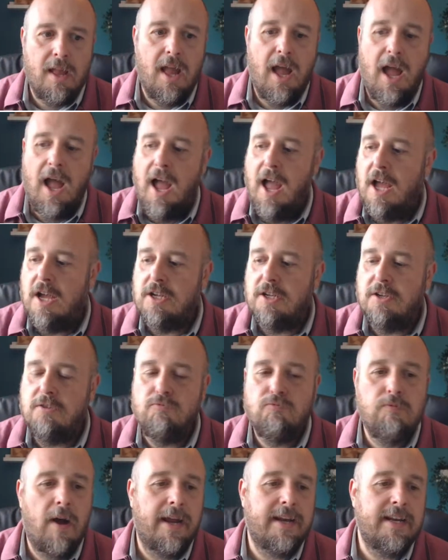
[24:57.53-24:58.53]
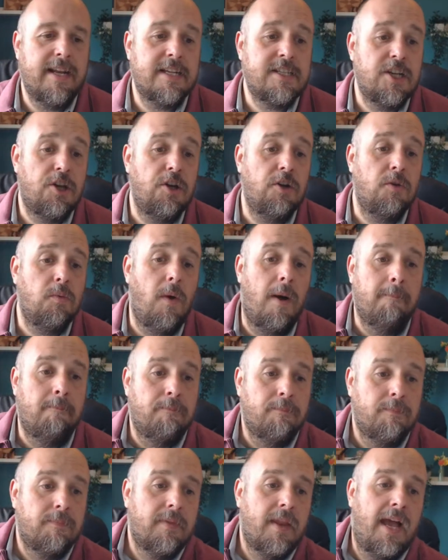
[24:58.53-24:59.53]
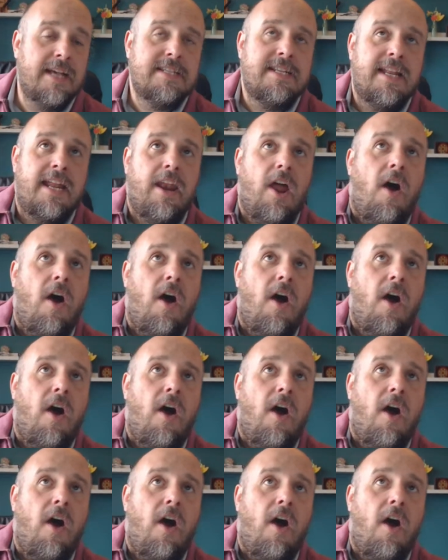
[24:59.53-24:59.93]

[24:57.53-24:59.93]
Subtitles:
That's a good one, Hasnan.